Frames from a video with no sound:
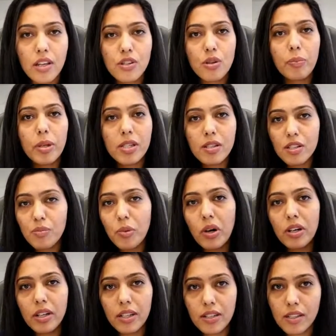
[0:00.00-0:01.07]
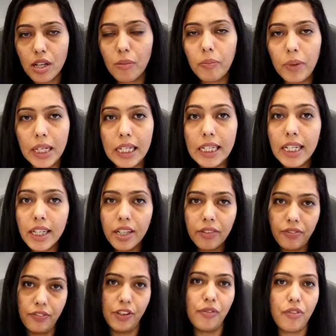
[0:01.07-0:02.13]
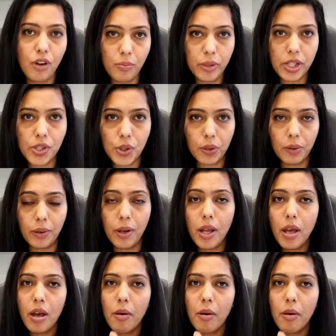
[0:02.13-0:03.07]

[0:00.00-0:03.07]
So business model is completely different from each other.